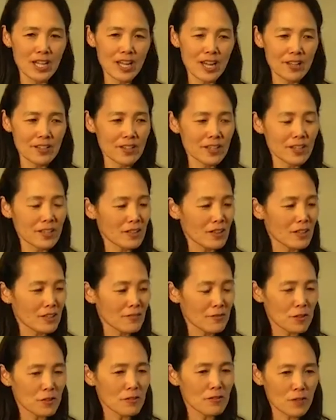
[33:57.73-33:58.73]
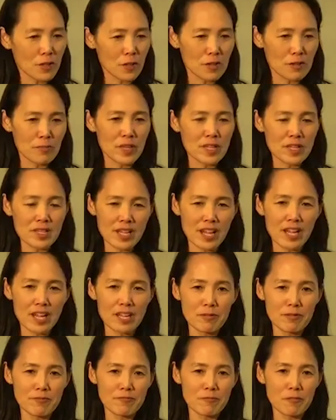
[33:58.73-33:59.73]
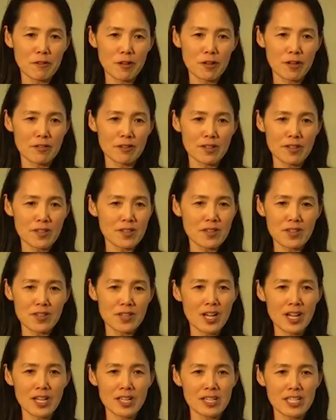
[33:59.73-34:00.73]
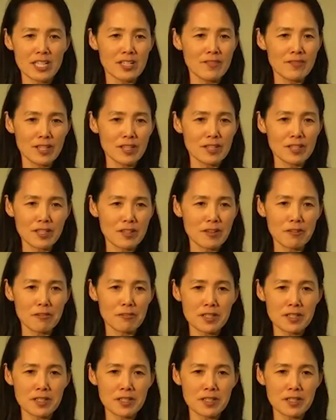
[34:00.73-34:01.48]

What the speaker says: I think all of you have heard me say before, this is not a TV show.